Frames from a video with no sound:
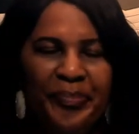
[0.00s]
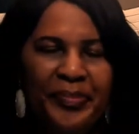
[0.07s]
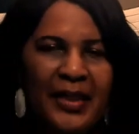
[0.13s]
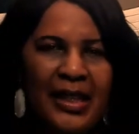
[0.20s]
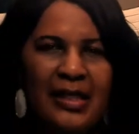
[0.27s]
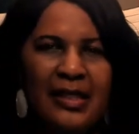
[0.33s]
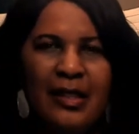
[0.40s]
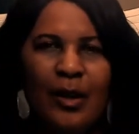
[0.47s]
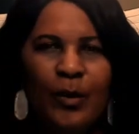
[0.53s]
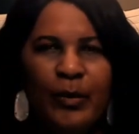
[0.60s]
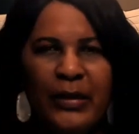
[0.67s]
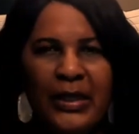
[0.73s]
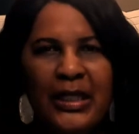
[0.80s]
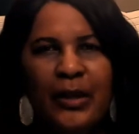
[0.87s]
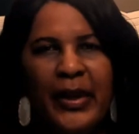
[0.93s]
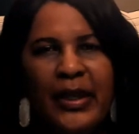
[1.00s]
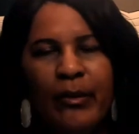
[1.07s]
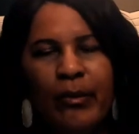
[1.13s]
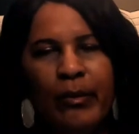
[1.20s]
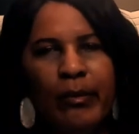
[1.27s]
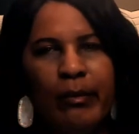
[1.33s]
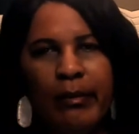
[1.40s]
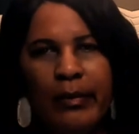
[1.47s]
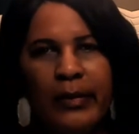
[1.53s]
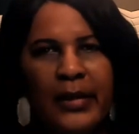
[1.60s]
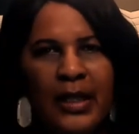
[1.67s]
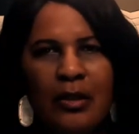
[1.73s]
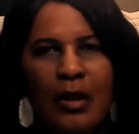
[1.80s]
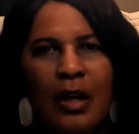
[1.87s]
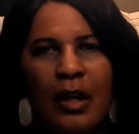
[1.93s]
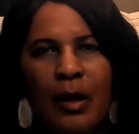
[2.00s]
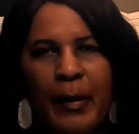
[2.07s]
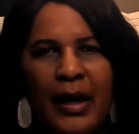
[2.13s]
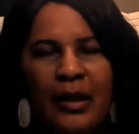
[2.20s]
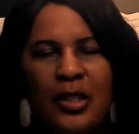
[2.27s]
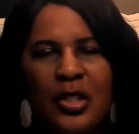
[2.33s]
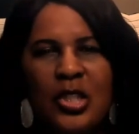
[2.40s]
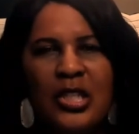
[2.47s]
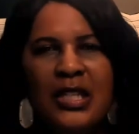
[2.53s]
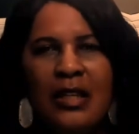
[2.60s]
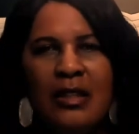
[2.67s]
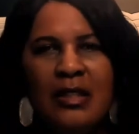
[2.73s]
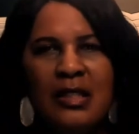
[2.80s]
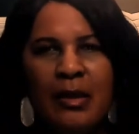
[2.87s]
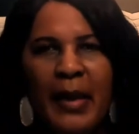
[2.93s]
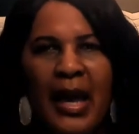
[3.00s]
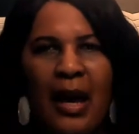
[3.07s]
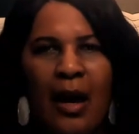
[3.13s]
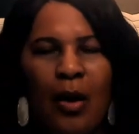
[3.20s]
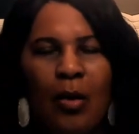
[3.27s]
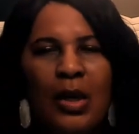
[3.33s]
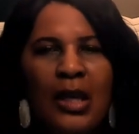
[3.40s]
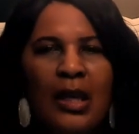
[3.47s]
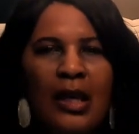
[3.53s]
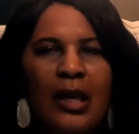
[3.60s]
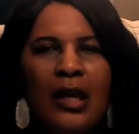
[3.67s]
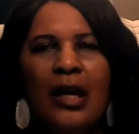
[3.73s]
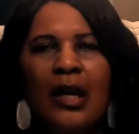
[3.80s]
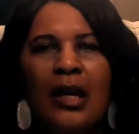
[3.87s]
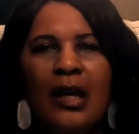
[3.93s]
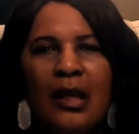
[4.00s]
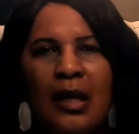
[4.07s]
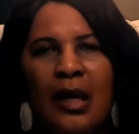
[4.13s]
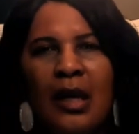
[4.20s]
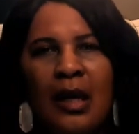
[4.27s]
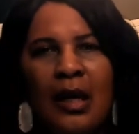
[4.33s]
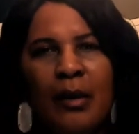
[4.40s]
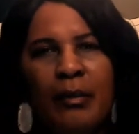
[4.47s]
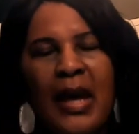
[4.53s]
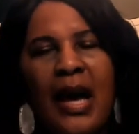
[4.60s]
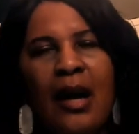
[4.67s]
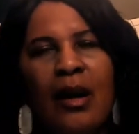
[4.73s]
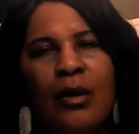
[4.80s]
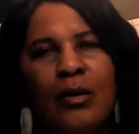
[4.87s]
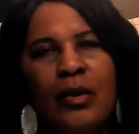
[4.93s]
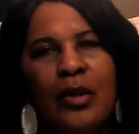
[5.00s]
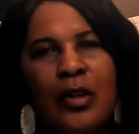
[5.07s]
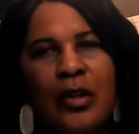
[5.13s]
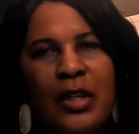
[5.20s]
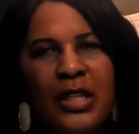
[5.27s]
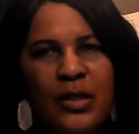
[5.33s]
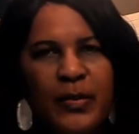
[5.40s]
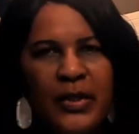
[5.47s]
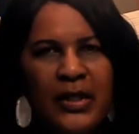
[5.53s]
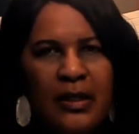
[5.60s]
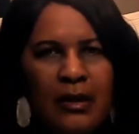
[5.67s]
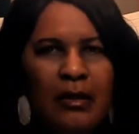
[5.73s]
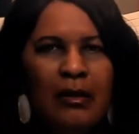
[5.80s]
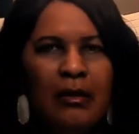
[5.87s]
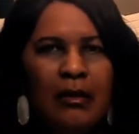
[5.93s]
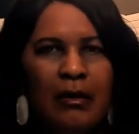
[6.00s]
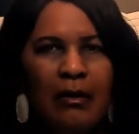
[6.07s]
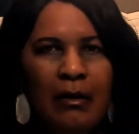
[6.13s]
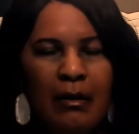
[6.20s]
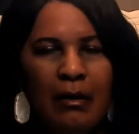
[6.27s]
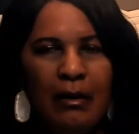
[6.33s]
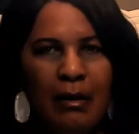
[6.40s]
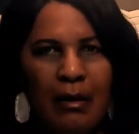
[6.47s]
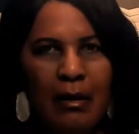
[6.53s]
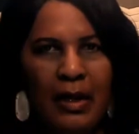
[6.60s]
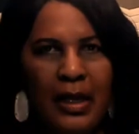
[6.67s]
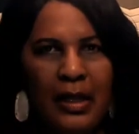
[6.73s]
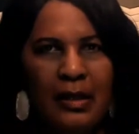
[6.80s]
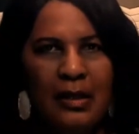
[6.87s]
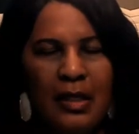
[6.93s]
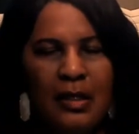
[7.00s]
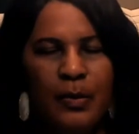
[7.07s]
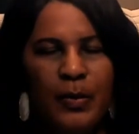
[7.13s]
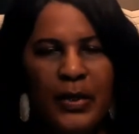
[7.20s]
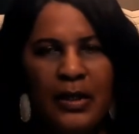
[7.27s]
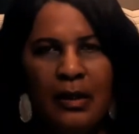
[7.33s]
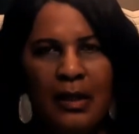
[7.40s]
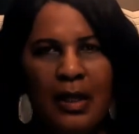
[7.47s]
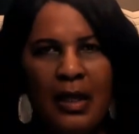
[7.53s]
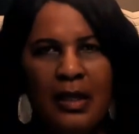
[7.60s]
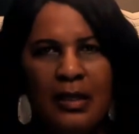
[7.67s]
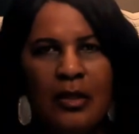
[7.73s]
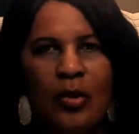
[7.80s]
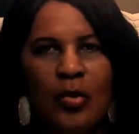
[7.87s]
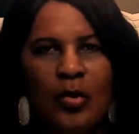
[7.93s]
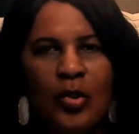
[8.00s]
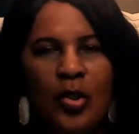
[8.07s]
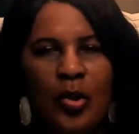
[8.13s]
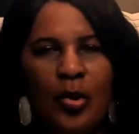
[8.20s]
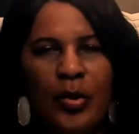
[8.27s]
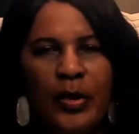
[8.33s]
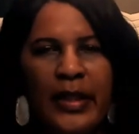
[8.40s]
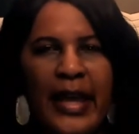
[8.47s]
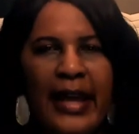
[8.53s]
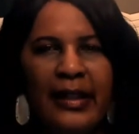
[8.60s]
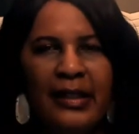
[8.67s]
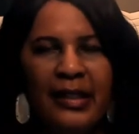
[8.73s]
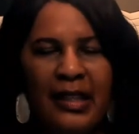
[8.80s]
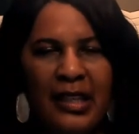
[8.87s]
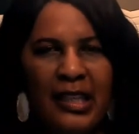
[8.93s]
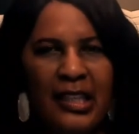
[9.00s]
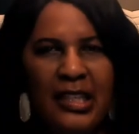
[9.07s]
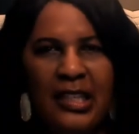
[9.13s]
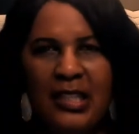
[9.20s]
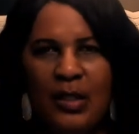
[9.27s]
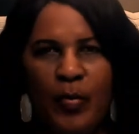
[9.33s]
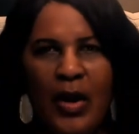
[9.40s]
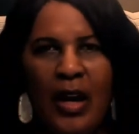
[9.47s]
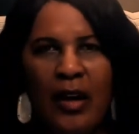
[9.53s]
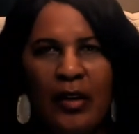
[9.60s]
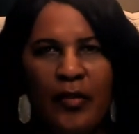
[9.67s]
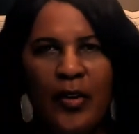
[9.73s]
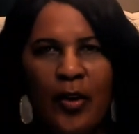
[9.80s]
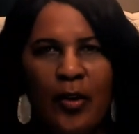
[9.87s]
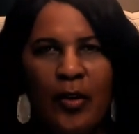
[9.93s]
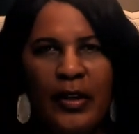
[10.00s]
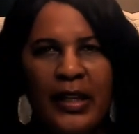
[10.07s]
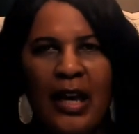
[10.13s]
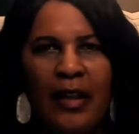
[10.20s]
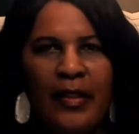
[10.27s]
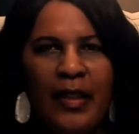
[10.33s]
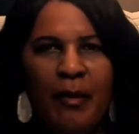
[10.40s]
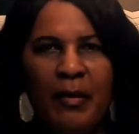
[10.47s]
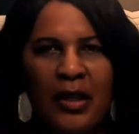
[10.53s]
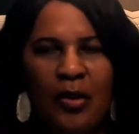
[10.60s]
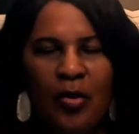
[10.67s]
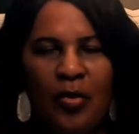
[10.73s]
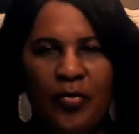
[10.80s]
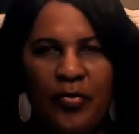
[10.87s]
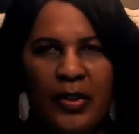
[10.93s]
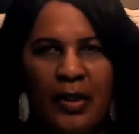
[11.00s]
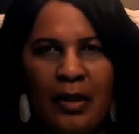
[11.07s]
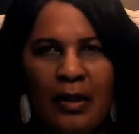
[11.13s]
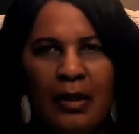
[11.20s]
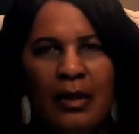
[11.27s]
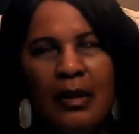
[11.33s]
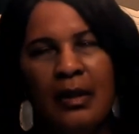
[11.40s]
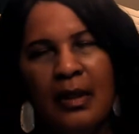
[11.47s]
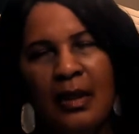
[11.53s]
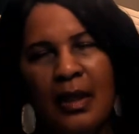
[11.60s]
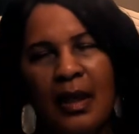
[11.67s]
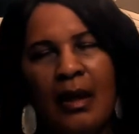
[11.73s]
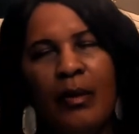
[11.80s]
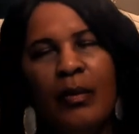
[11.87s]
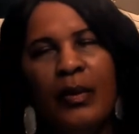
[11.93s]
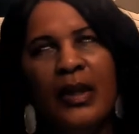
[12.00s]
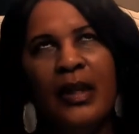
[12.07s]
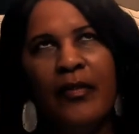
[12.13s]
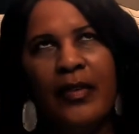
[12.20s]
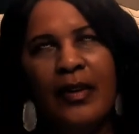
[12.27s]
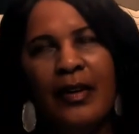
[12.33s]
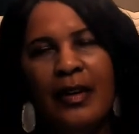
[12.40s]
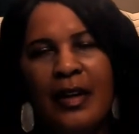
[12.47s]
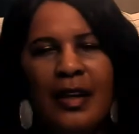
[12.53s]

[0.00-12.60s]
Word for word: So anyway, they talk about it. She tells them how um, how her husband, her, her ex-husband has told her that he's proud of her and how that made her feel. Yeah, whatever.